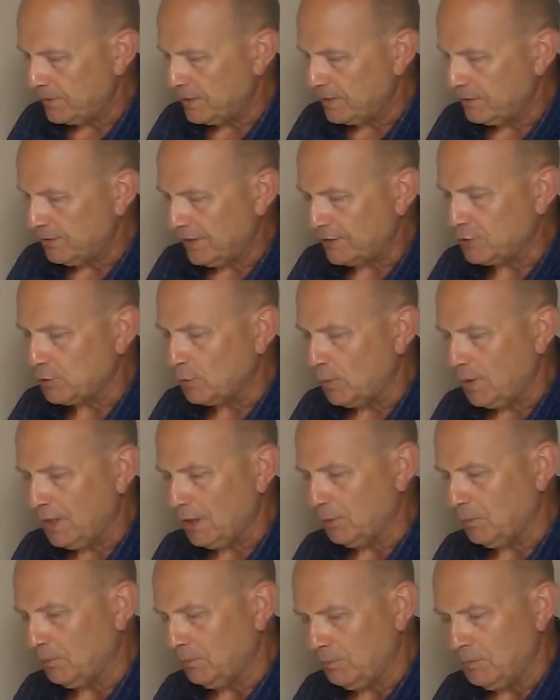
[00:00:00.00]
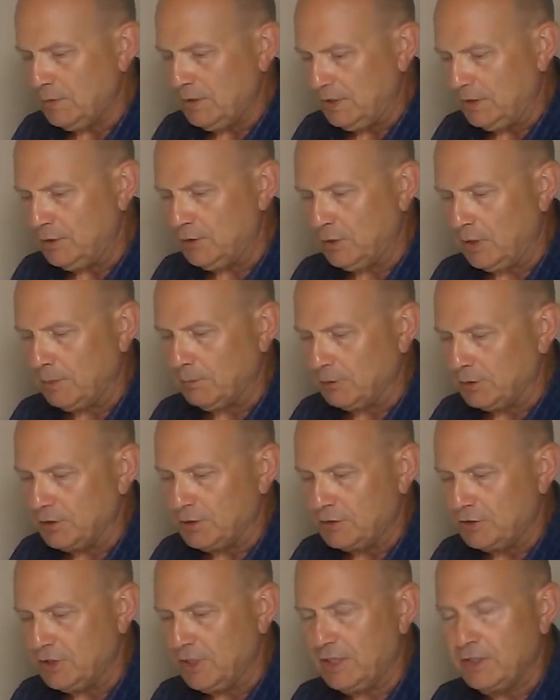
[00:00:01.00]
That's why you're able to
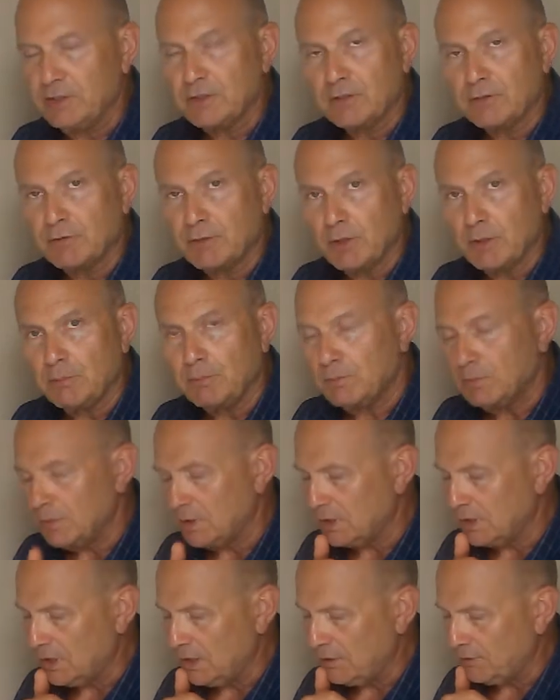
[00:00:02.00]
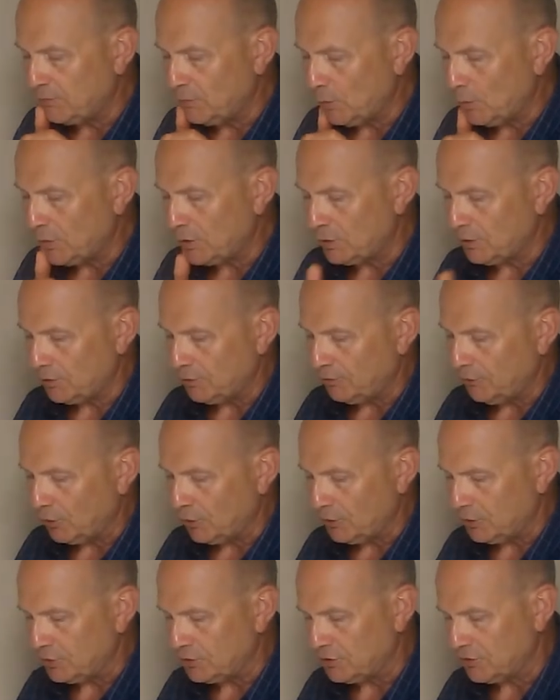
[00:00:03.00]
change it from forward to
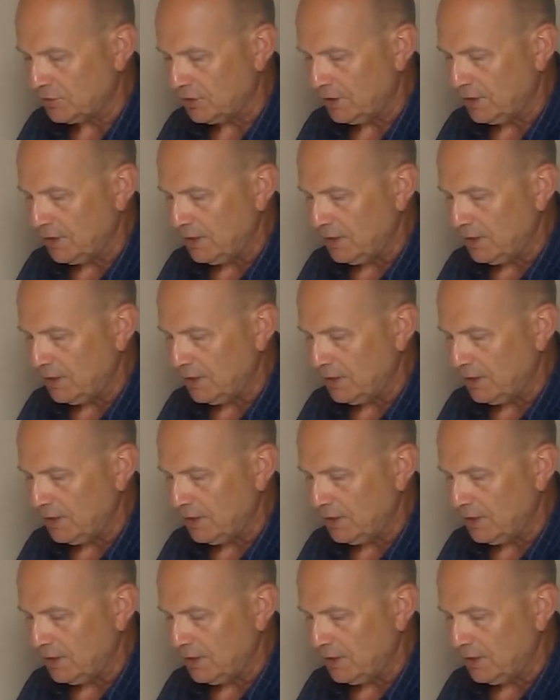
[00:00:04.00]
reverse.